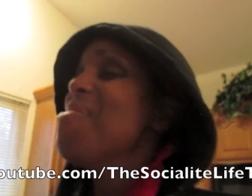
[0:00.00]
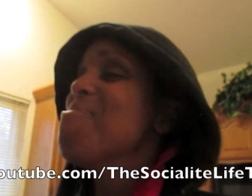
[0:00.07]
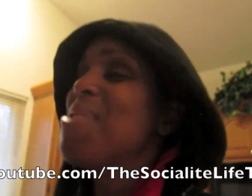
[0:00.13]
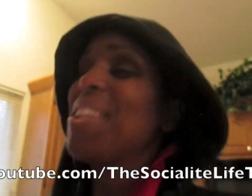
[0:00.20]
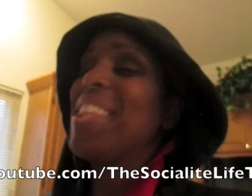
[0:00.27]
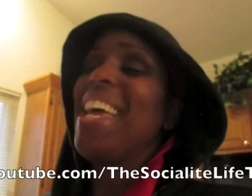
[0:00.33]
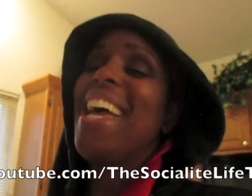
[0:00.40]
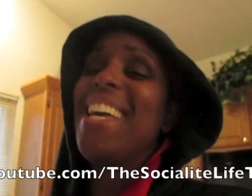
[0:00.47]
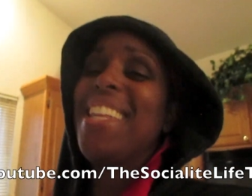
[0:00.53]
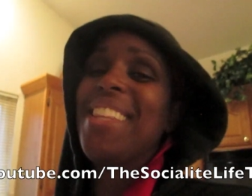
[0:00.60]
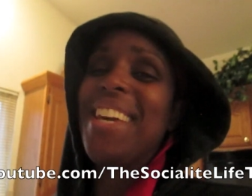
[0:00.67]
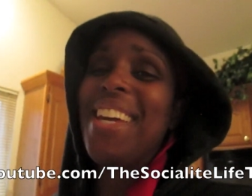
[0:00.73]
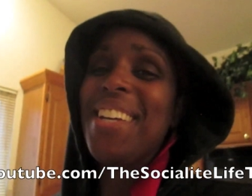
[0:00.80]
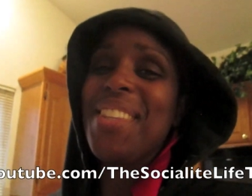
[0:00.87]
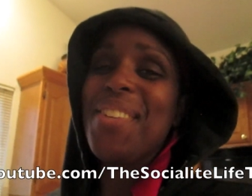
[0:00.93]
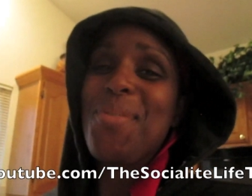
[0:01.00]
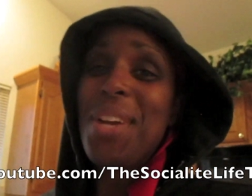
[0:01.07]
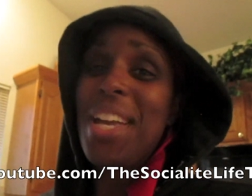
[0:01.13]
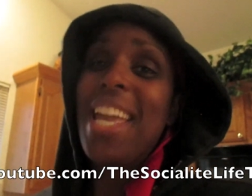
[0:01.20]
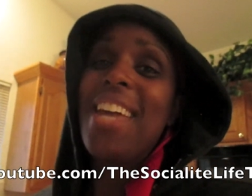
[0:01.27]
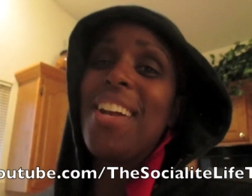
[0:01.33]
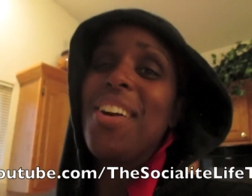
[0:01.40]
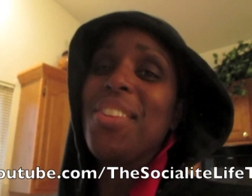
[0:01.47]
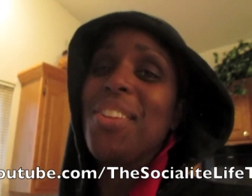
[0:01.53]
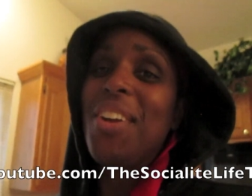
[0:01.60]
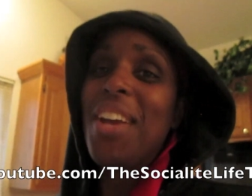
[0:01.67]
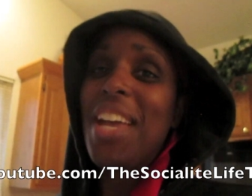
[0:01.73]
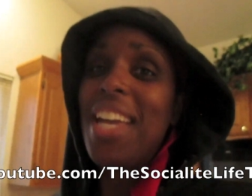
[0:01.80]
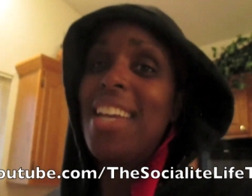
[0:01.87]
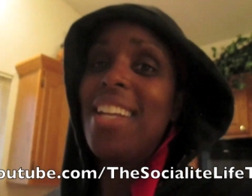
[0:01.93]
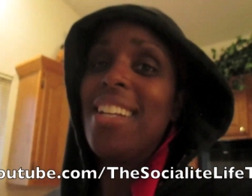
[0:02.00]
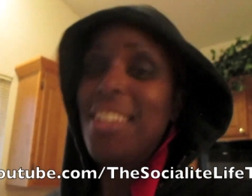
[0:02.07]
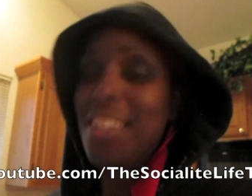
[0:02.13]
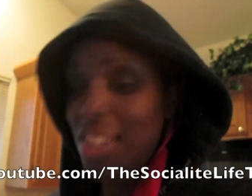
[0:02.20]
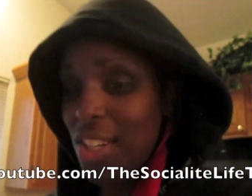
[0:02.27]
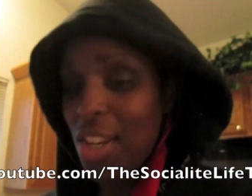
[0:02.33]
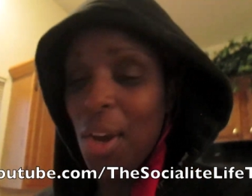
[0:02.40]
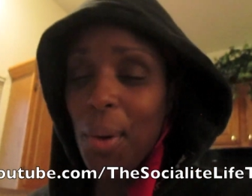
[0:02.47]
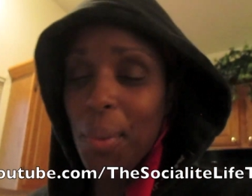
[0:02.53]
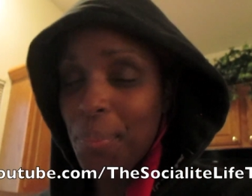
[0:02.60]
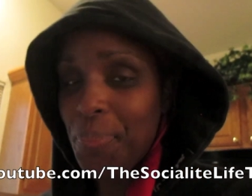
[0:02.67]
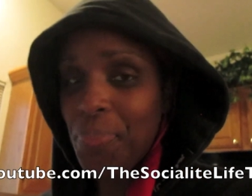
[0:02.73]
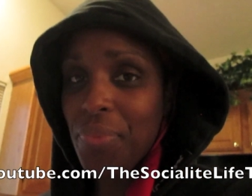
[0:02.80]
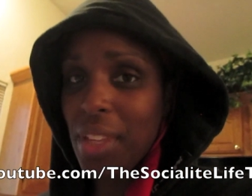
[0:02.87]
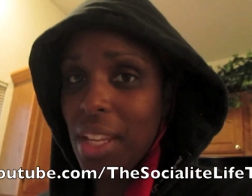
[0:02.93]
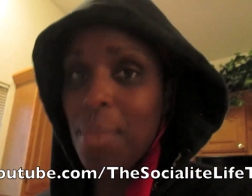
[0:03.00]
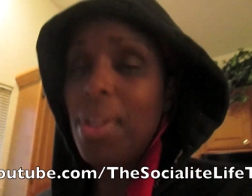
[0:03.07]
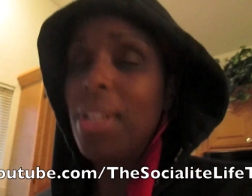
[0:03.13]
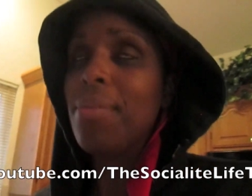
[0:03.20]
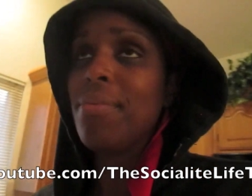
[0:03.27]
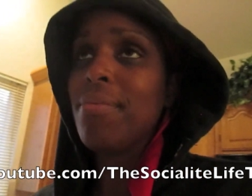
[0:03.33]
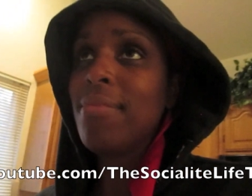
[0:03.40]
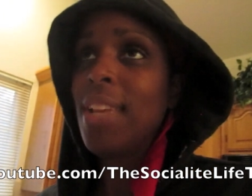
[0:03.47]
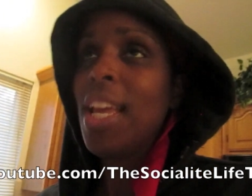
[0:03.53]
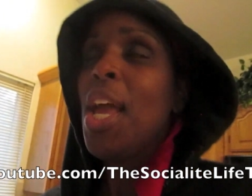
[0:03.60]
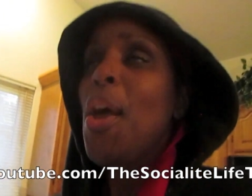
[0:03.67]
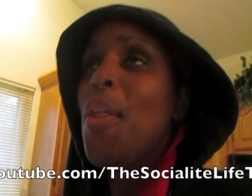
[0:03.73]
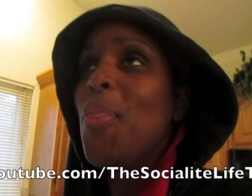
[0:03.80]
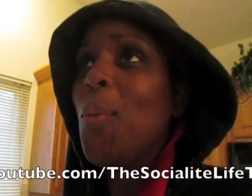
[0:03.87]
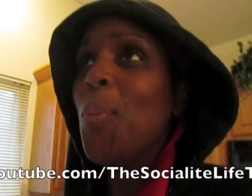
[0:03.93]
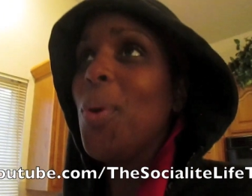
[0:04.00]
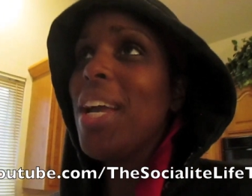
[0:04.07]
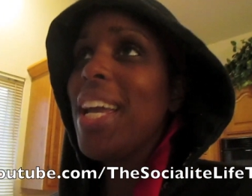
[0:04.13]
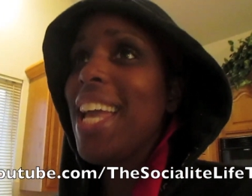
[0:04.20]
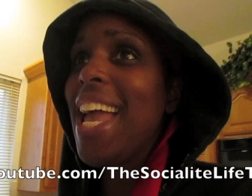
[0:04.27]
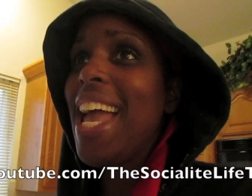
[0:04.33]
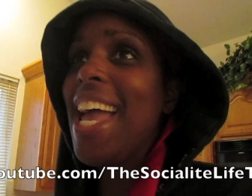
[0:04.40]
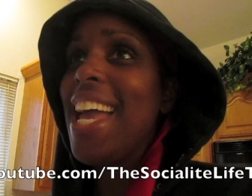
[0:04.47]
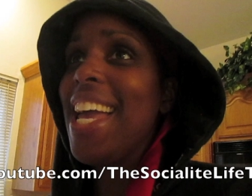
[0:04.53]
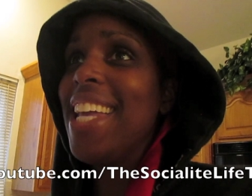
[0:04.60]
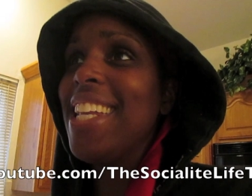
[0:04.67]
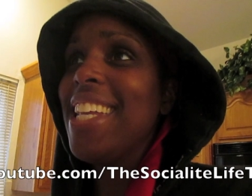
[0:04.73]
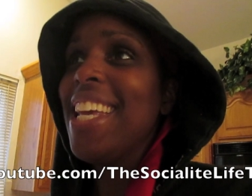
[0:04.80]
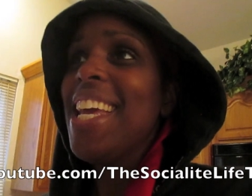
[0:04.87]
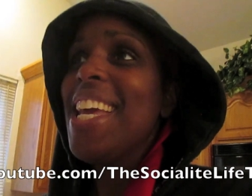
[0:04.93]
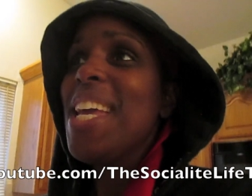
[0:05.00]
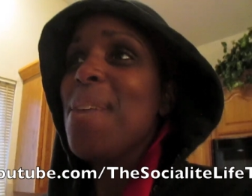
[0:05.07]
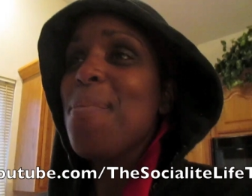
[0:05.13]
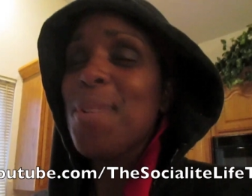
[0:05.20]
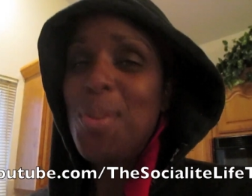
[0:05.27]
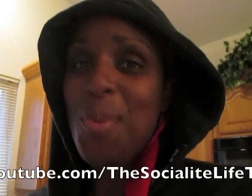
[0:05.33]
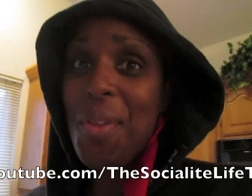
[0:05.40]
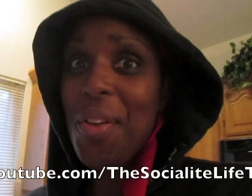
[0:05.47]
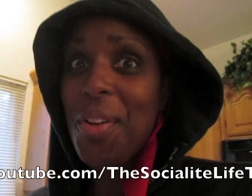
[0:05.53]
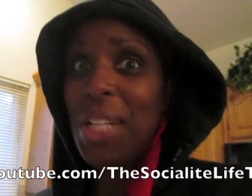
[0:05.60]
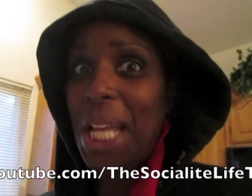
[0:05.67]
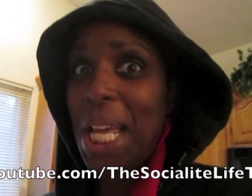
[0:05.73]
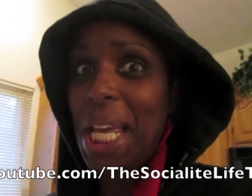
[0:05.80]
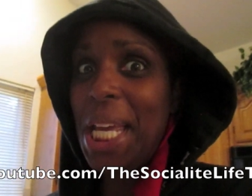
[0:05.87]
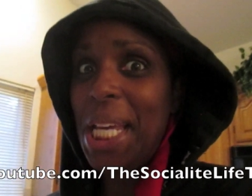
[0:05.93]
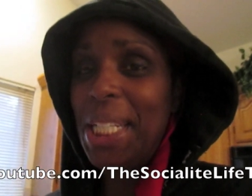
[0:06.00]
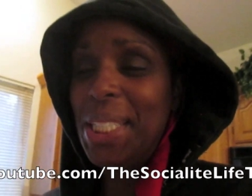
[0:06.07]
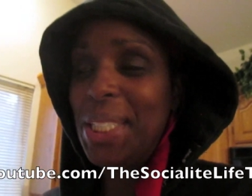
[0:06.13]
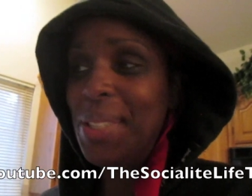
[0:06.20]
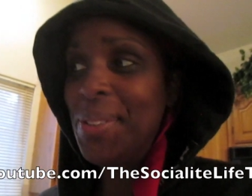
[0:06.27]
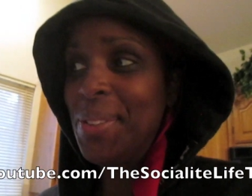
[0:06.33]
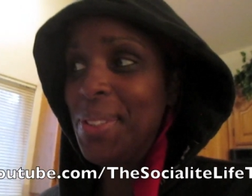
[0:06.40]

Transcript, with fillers: Put the head, the, the wig head on their head, you know, I mean, the wig head in between their legs,